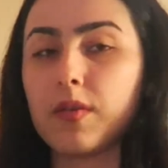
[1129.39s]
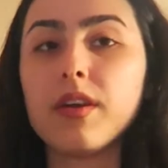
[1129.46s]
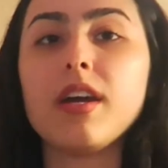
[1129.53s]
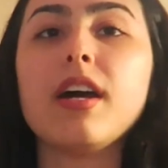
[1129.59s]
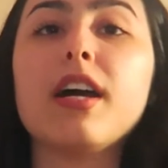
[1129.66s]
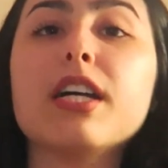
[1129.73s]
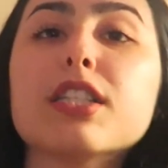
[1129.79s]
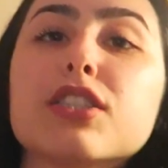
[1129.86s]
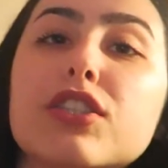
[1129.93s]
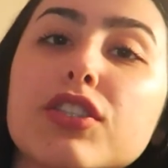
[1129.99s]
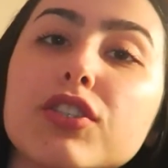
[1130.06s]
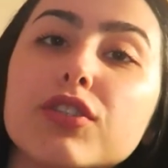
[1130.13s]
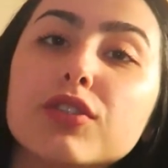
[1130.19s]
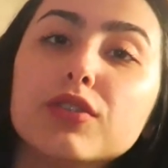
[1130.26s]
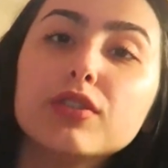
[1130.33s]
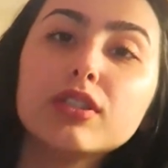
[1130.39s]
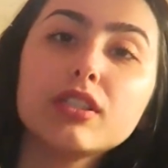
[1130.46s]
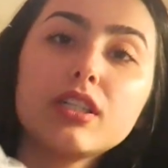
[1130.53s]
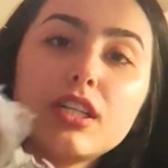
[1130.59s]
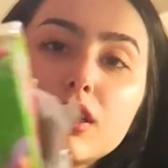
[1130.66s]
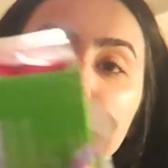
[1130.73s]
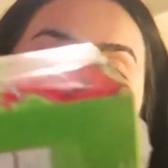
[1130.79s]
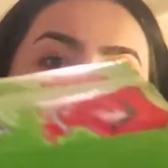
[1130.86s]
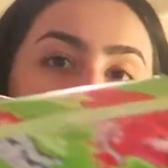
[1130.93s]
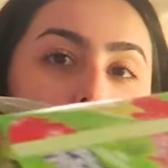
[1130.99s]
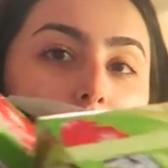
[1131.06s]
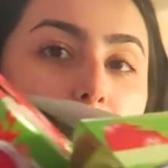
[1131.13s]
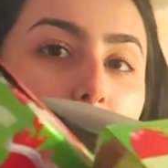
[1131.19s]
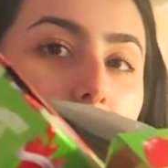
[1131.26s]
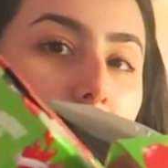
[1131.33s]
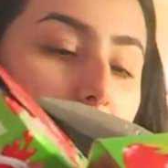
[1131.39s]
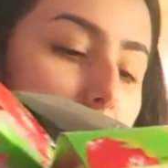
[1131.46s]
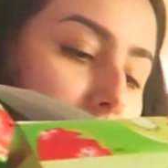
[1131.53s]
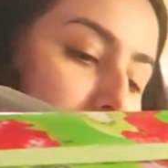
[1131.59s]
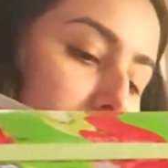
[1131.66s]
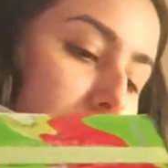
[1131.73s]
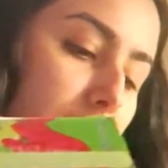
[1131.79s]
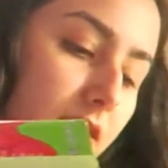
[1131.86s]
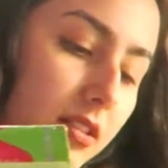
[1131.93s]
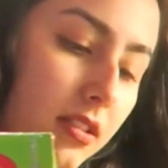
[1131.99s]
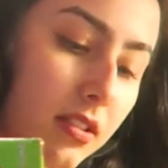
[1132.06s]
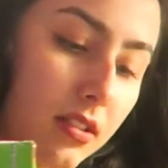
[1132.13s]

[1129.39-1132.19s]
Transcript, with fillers: I got two juice boxes.